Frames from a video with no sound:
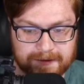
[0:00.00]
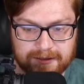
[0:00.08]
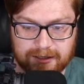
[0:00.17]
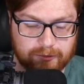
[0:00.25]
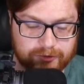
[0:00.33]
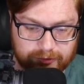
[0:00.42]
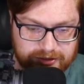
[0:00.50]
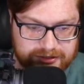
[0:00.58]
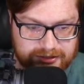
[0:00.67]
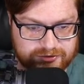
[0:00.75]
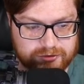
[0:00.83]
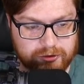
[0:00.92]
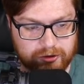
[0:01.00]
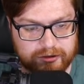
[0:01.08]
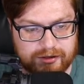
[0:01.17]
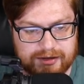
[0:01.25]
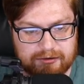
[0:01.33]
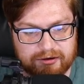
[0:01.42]
We don't need to get too nerdy
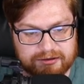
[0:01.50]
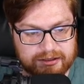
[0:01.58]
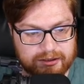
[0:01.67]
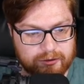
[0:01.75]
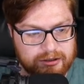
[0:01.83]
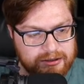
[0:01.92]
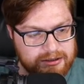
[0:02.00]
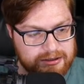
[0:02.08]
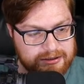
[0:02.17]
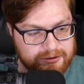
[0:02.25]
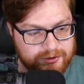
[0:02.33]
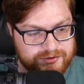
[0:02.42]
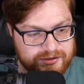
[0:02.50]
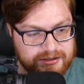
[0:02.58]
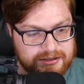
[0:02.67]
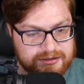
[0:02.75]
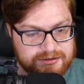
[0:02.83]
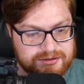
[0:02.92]
on that right now. Uh, looks
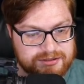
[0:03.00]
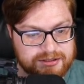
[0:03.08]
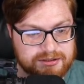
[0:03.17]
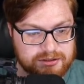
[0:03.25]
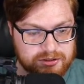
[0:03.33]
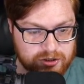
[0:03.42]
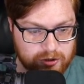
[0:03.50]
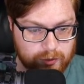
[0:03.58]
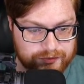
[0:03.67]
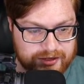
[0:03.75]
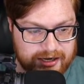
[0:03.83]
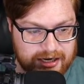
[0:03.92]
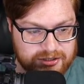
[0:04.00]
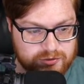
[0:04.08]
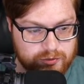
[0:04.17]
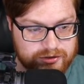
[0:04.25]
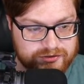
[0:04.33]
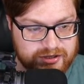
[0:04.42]
like it didn't know what the hash
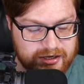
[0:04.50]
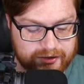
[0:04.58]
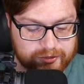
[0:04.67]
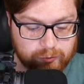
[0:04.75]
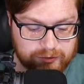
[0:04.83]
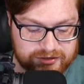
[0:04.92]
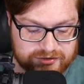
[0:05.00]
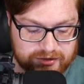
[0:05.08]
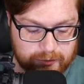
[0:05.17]
was. The reason that